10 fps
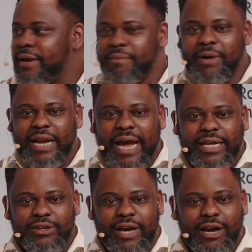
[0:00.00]
But I
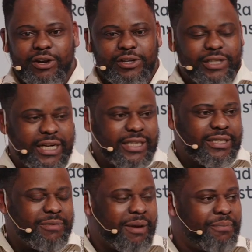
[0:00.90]
look at
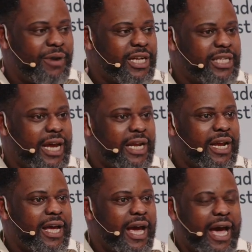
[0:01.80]
colonialism in my project
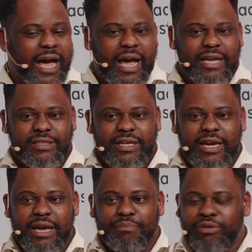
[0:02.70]
as
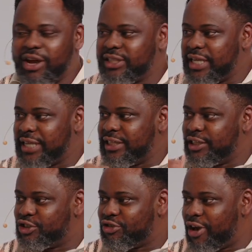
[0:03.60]
a process, as a
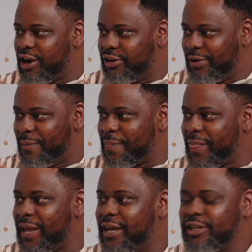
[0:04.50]
struggle.
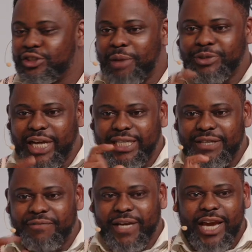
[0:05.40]

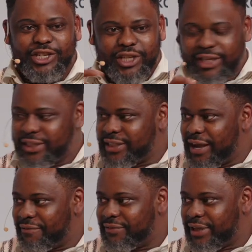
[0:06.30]
Subjectification
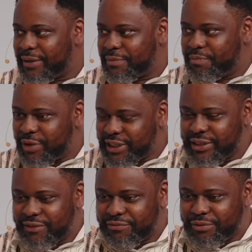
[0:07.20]
itself, the process
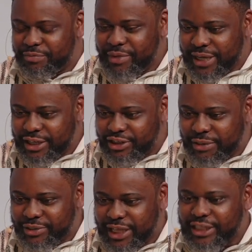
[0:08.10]
of making
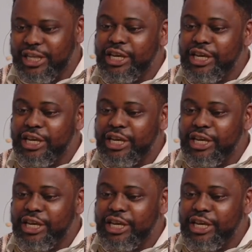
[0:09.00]
subjects,